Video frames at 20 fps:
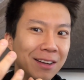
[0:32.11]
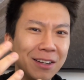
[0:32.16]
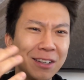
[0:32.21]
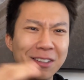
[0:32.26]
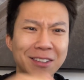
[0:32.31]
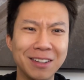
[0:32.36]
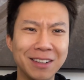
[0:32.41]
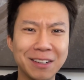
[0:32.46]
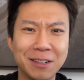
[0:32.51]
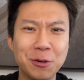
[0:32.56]

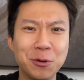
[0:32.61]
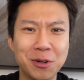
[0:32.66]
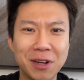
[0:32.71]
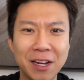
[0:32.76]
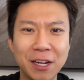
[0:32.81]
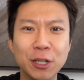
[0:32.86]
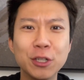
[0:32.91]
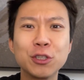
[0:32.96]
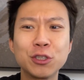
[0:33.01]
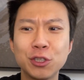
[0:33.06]
You're like,
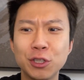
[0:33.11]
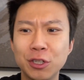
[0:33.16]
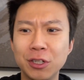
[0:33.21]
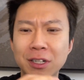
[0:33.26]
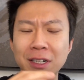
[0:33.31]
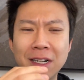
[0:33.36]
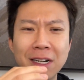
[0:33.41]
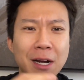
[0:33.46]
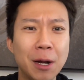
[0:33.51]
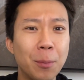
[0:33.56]
okay,
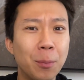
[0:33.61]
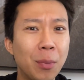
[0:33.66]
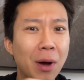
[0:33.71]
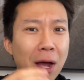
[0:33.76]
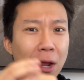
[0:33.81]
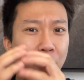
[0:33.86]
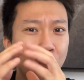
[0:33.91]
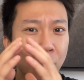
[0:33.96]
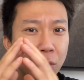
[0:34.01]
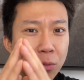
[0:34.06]
sure.
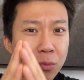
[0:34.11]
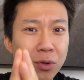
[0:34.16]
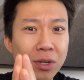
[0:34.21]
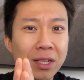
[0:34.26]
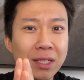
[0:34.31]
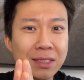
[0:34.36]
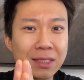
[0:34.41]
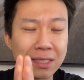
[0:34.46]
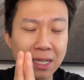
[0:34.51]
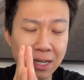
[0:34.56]
But with
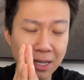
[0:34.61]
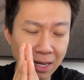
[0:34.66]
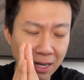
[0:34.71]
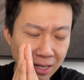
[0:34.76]
real estate,